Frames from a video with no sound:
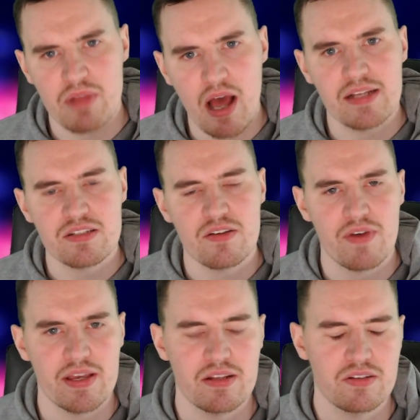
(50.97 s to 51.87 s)
night of
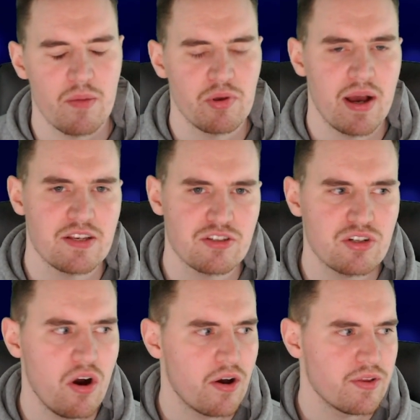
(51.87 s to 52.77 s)
AEW has
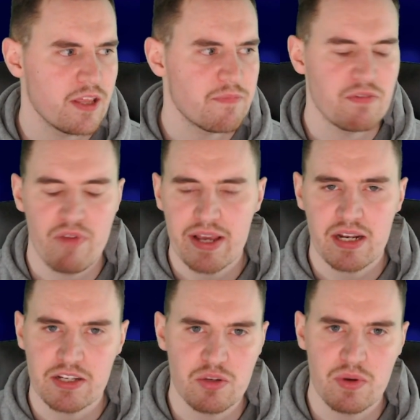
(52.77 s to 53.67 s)
gone, they've been
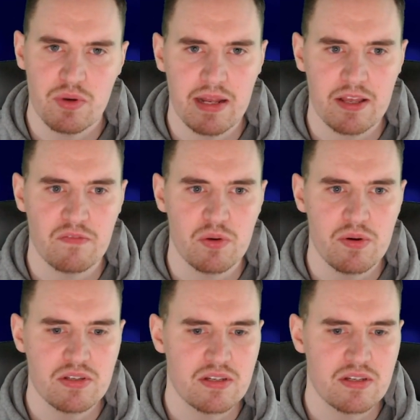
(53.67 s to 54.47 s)
regularly doing 1 million viewers.